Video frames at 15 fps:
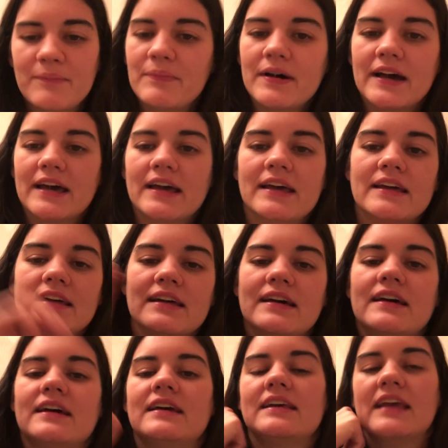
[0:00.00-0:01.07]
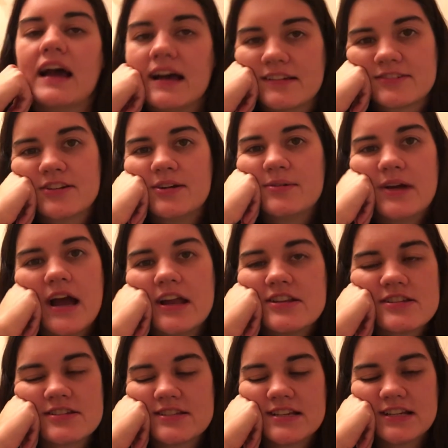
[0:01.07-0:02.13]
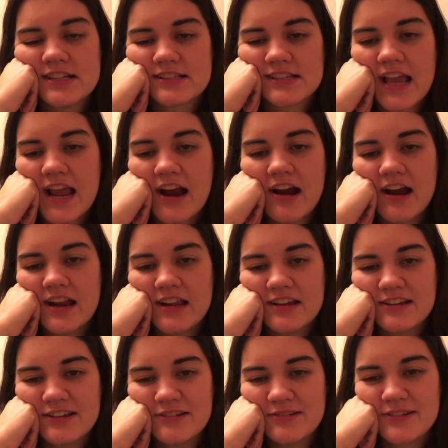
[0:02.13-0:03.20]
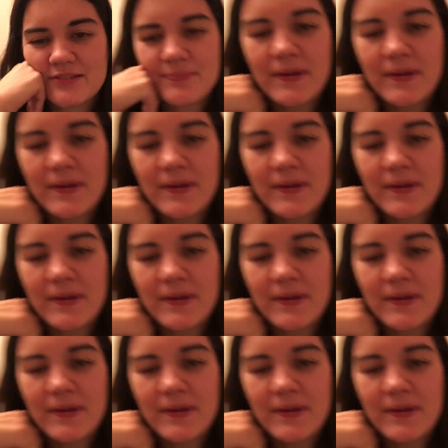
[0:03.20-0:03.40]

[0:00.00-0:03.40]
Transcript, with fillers: but yeah, so I just did his hair. I didn't do his